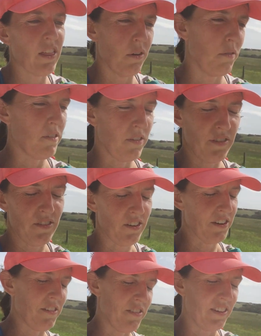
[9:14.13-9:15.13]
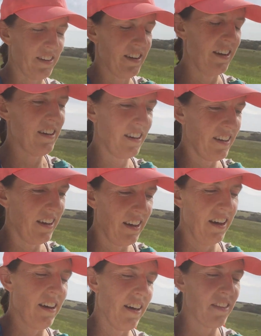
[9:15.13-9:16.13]
There was a photographer
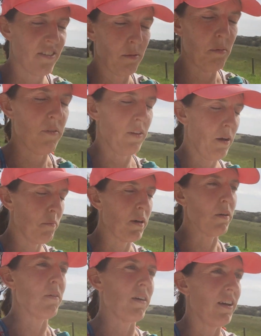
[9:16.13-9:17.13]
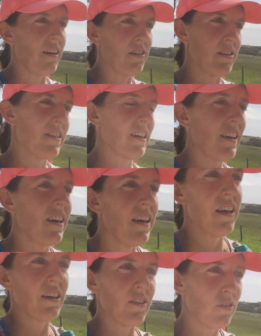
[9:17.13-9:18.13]
at the top of an uphill and I was
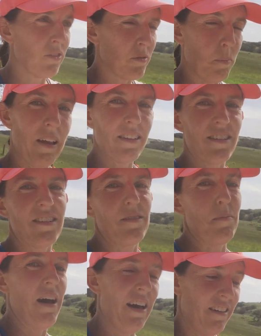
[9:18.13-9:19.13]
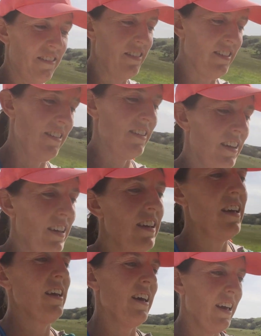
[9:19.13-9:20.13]
too spent to smile, and
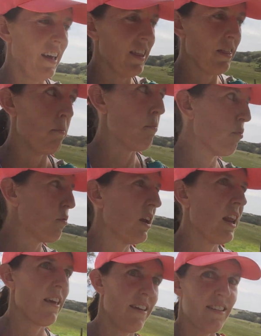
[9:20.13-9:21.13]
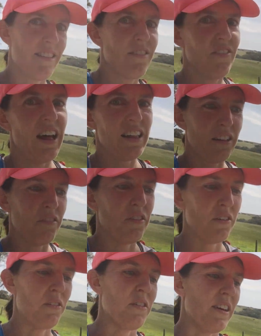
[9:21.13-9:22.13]
the prettiest valley
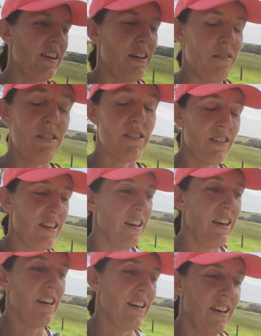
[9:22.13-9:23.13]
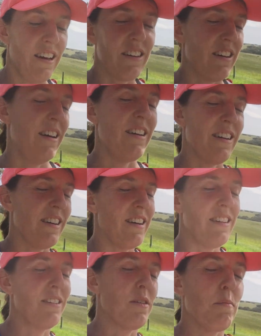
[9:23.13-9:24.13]
view, and I was like,
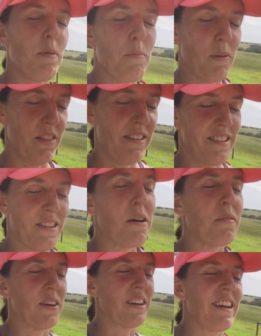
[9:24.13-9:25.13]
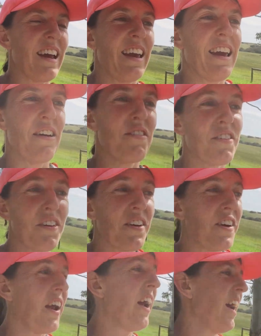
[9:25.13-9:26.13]
I couldn't be bothered stopping taking a
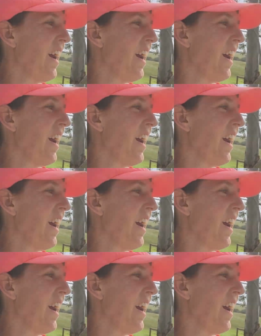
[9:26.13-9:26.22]
photo.